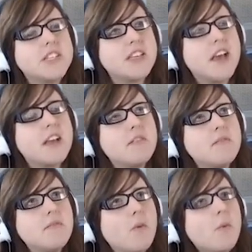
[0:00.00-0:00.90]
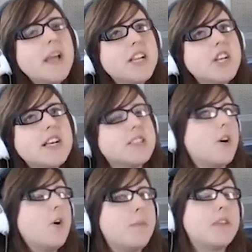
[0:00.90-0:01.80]
yet. We just
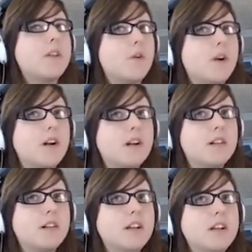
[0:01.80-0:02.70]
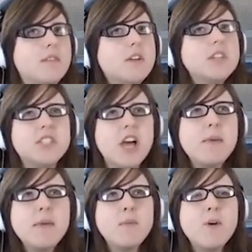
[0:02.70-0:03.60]
opened the door. First, tell
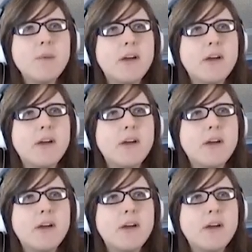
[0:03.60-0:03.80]
me more about